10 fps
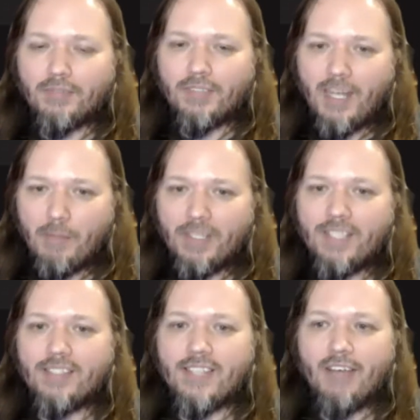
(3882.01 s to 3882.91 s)

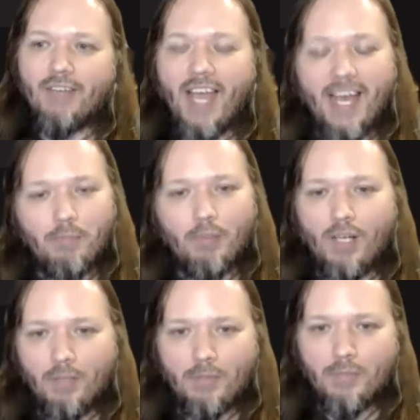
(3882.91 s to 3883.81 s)
companies have had
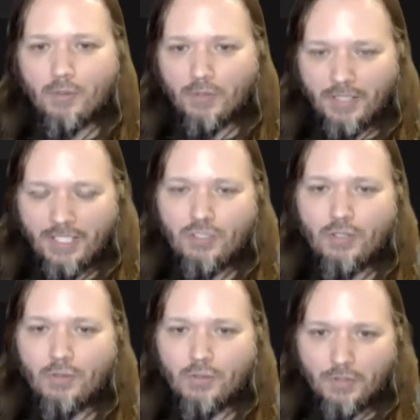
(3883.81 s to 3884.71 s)
problems or
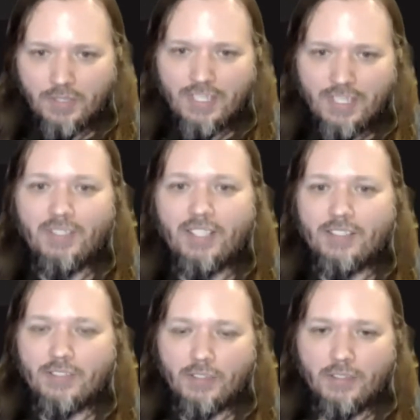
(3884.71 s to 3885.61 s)
issues or safety
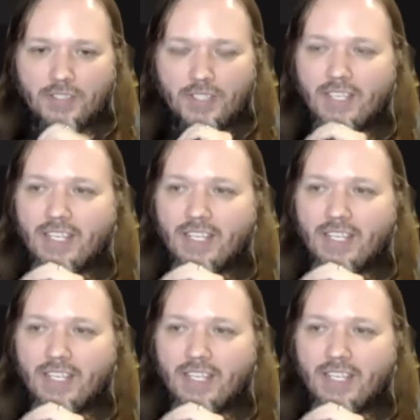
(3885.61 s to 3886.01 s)
concerns.